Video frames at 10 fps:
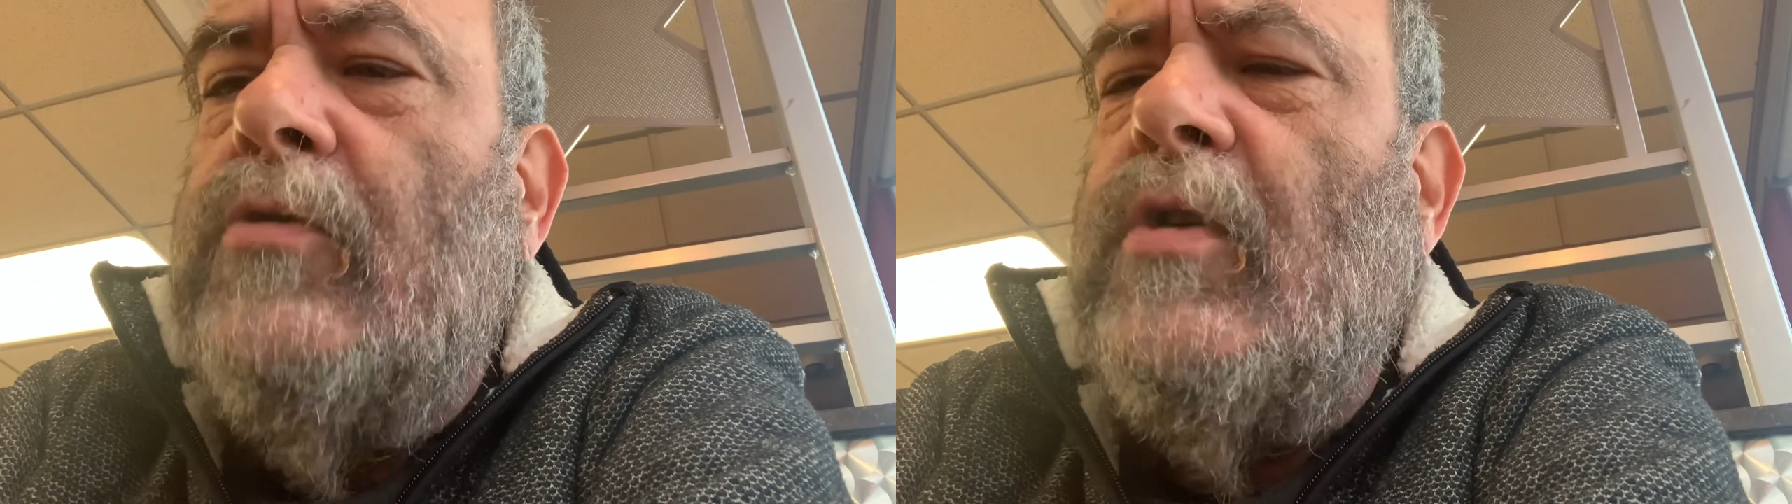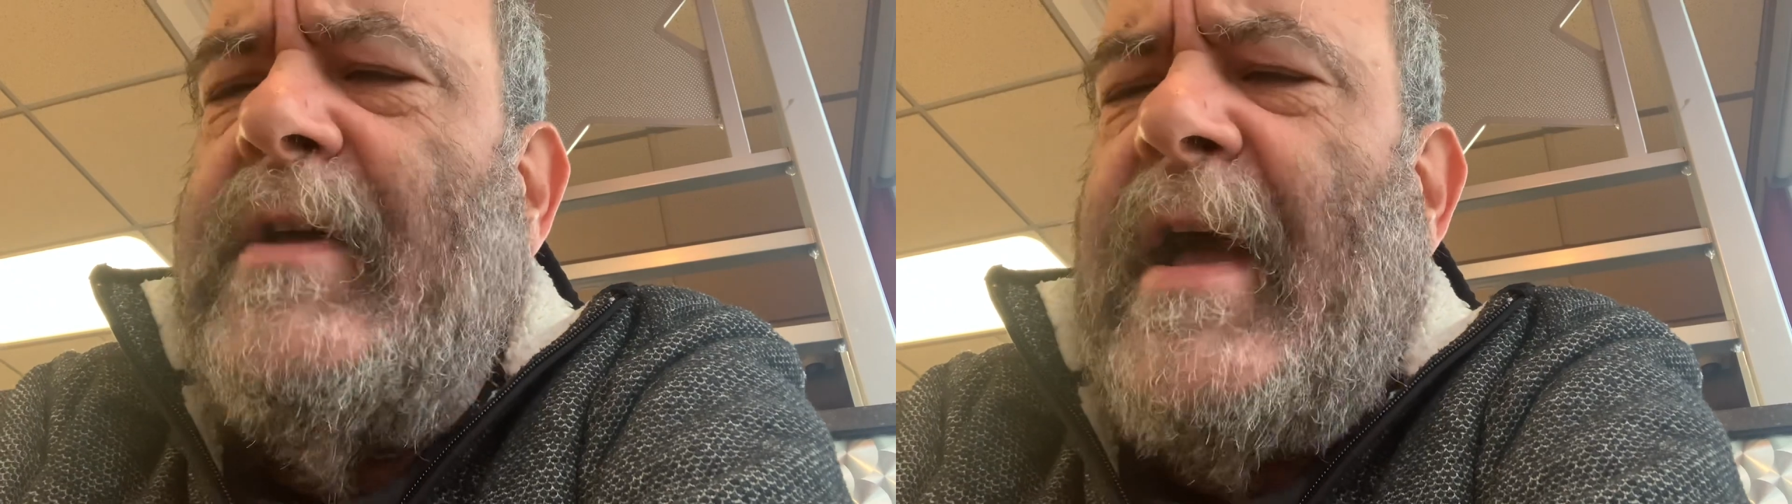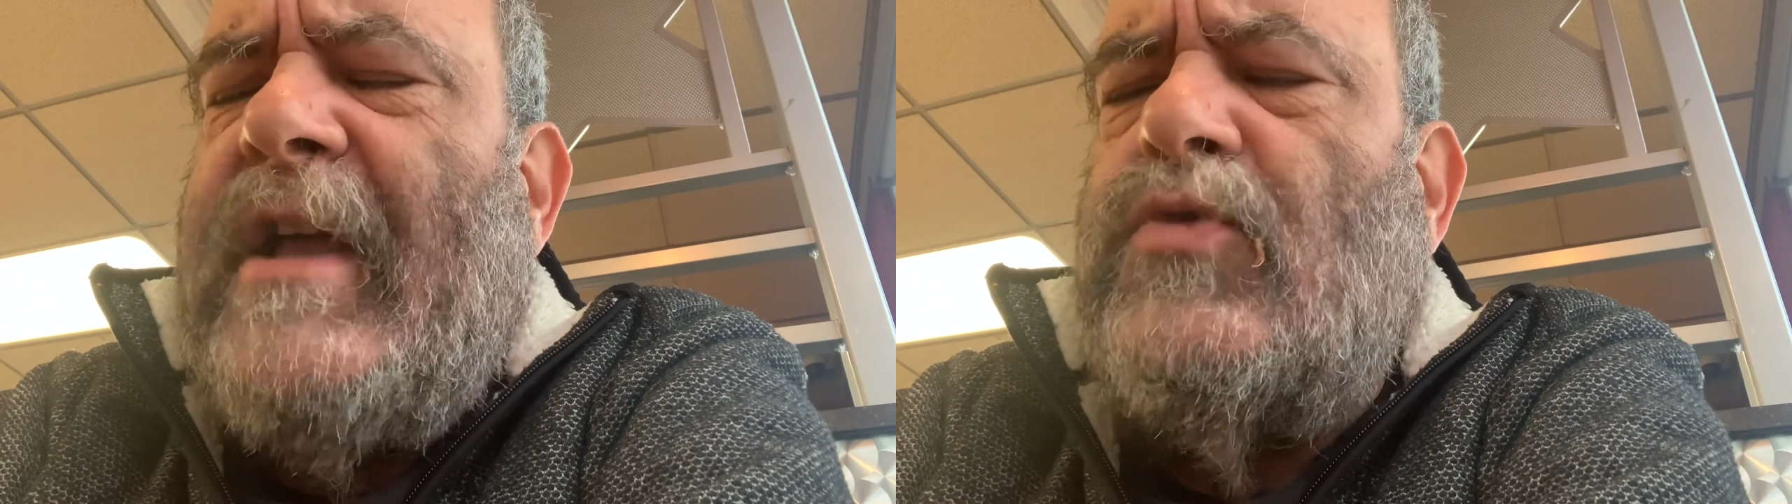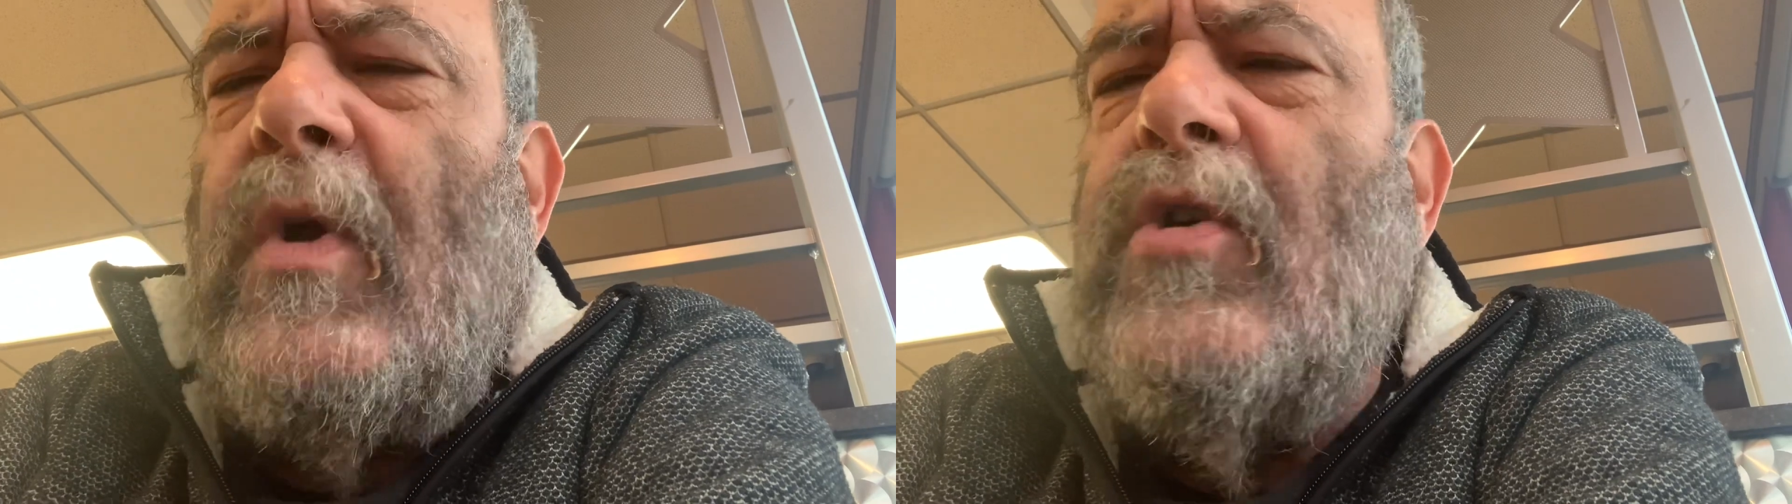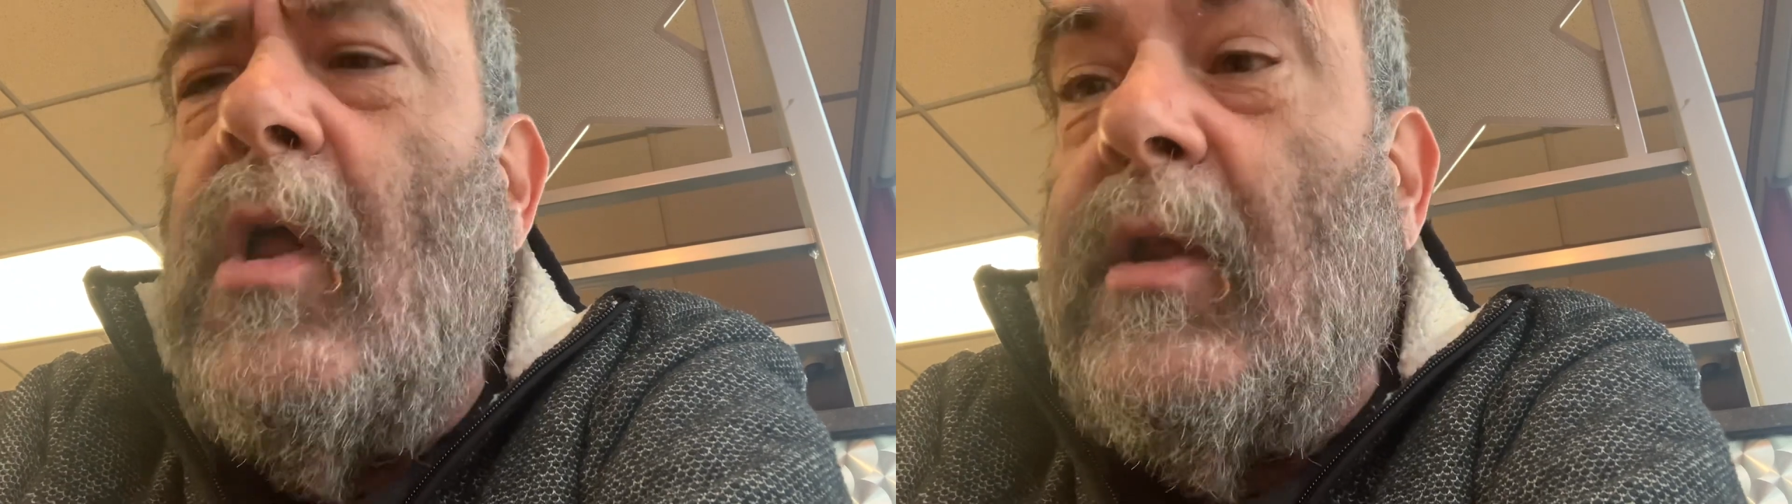took, I guess,
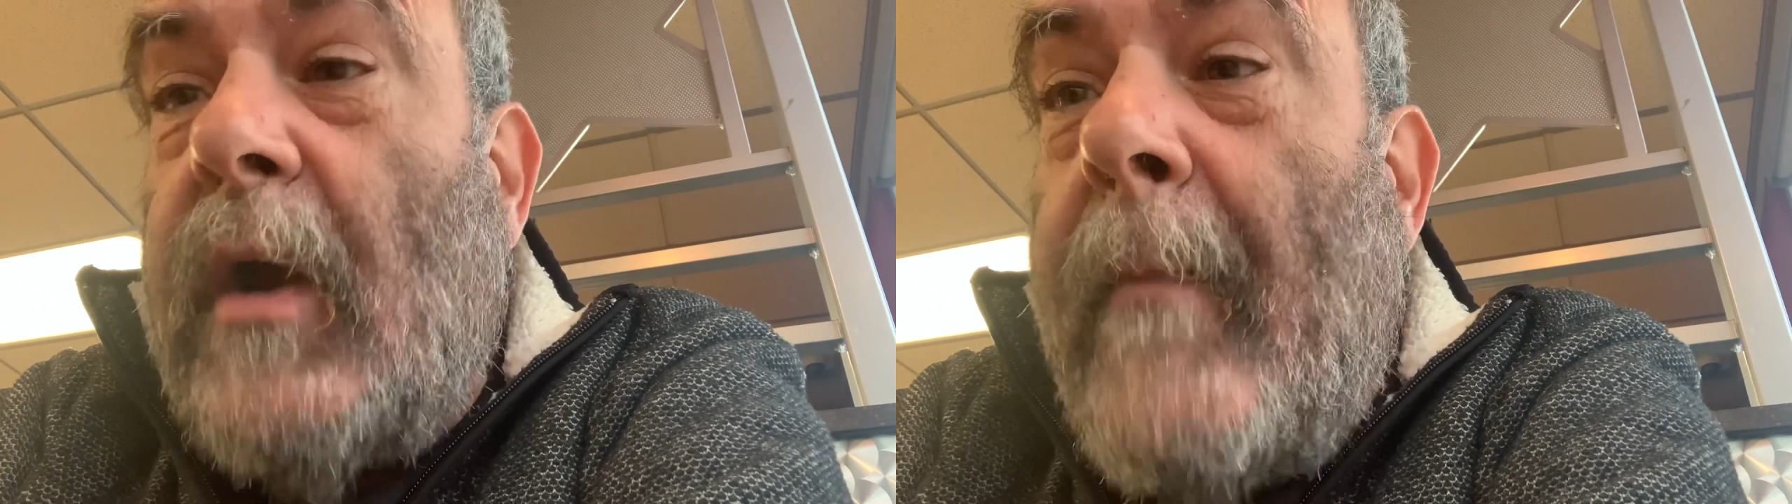what you call an